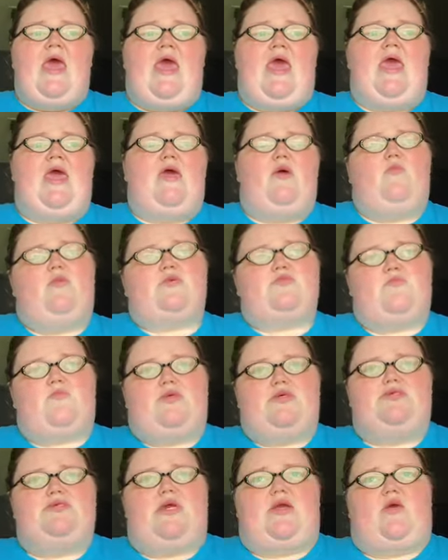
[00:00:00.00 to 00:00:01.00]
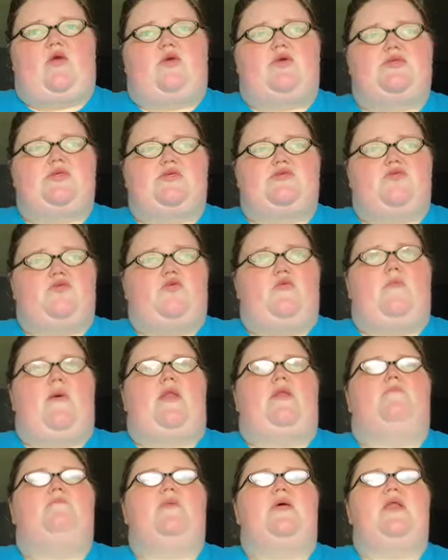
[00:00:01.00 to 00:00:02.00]
And it wasn't really secret. Her sister knew
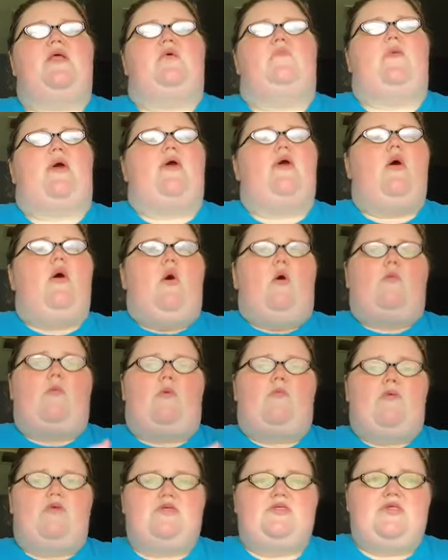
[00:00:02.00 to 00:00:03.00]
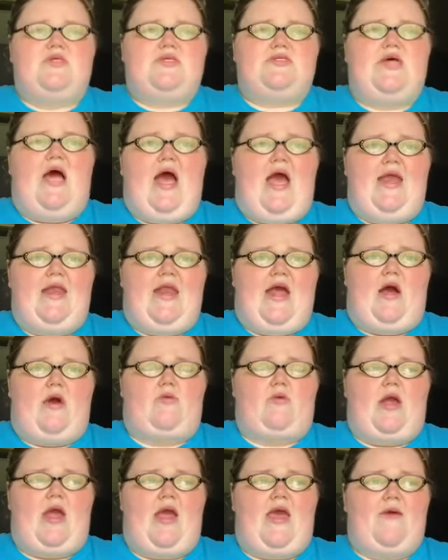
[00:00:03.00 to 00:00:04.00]
about it. But anyway, we went to this
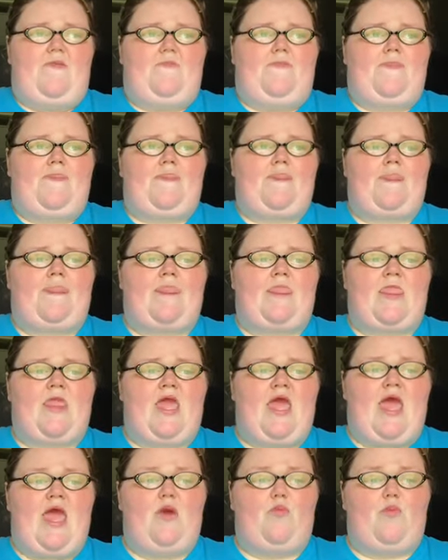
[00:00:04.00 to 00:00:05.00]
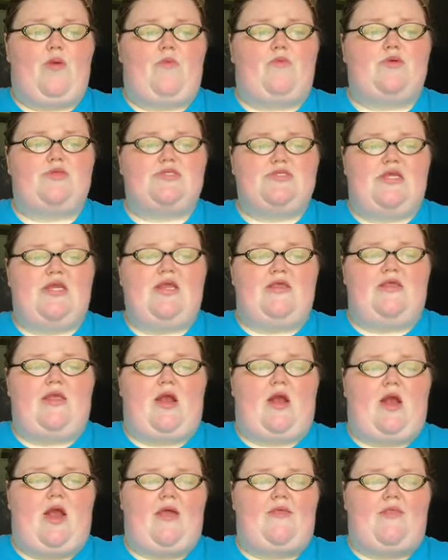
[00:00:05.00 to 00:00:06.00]
hideout, right? And we were sitting
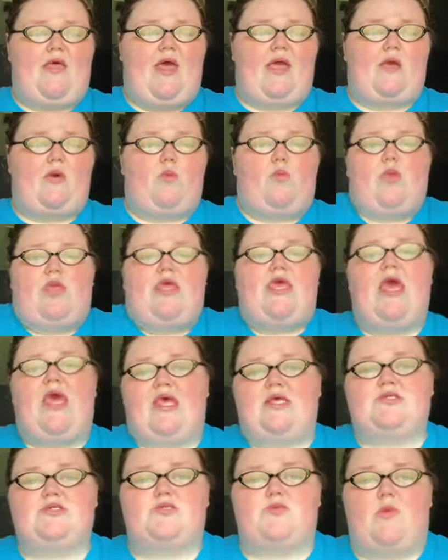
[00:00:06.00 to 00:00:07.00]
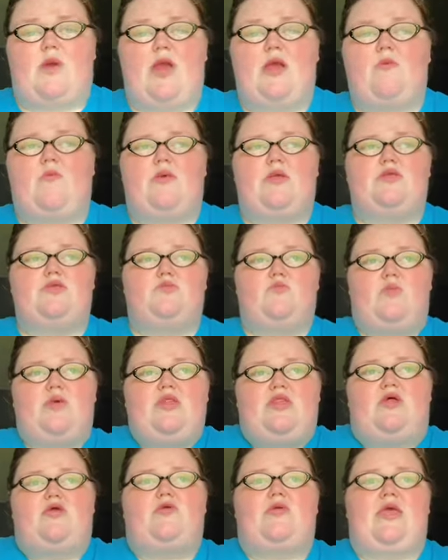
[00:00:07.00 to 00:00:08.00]
there, and, like, we kissed, right? We
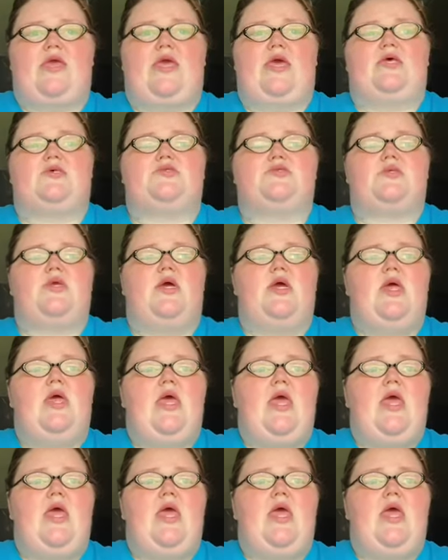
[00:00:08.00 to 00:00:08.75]
literally kissed.